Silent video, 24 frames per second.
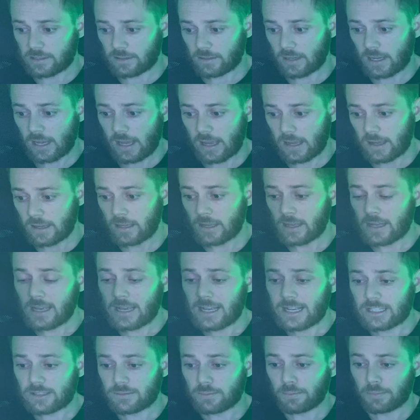Okay,
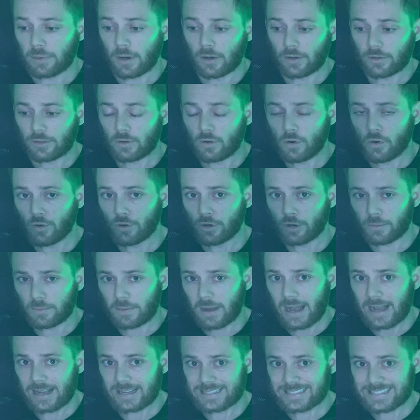it's both
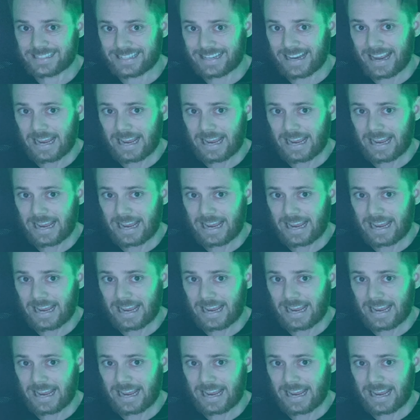quarterbacks'